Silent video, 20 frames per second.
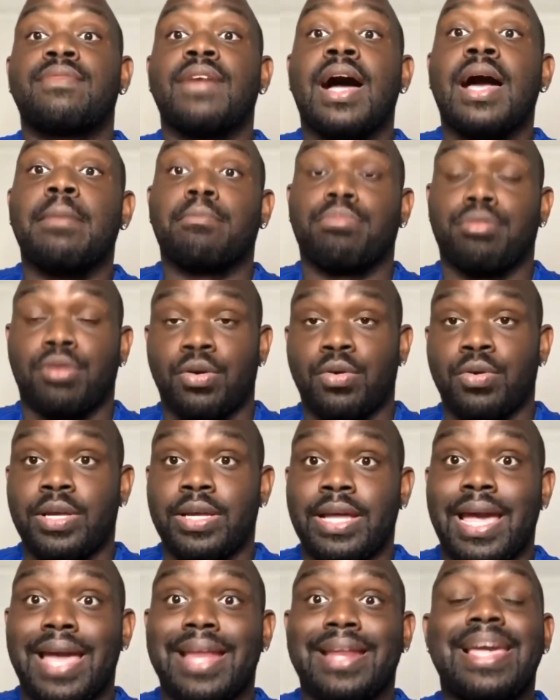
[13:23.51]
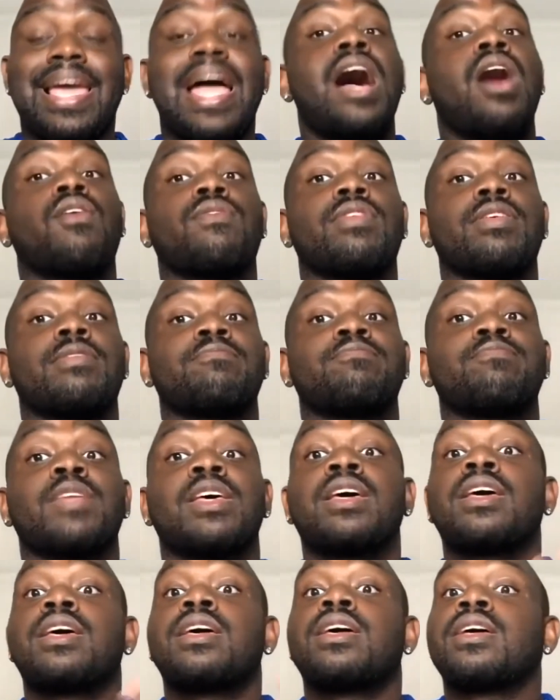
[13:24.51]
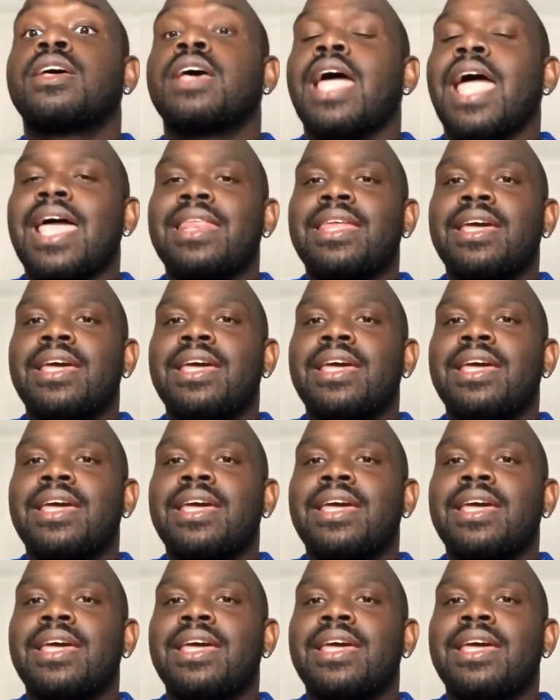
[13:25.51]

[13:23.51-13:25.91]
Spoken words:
Brody, and Calvin. And